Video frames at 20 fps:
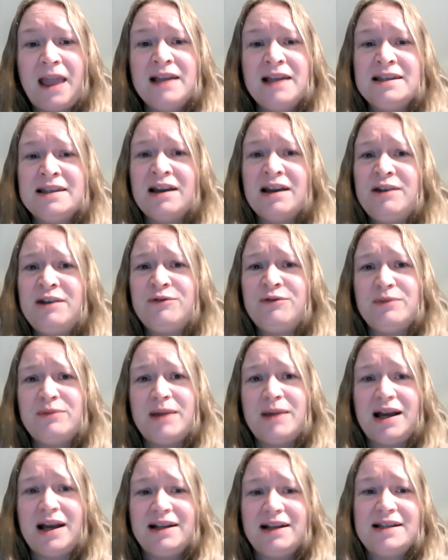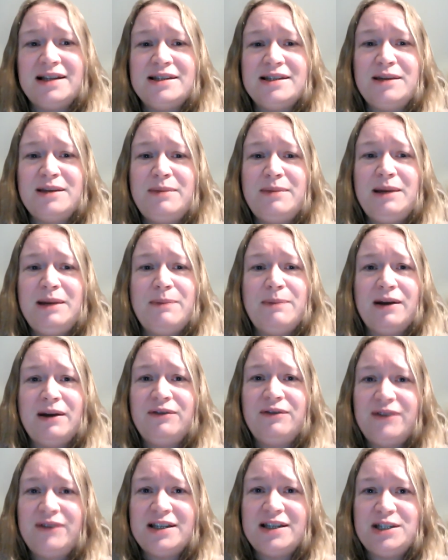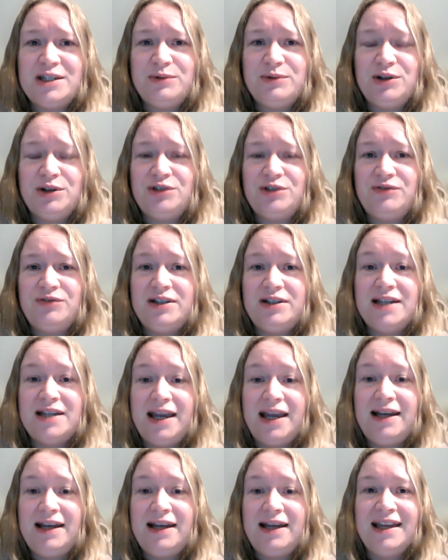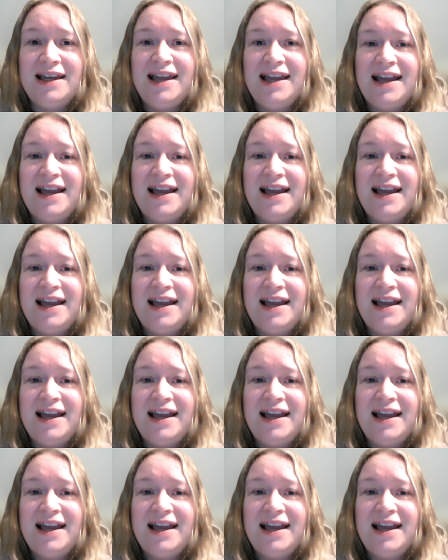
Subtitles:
Aside from that, there's so many benefits to a good routine,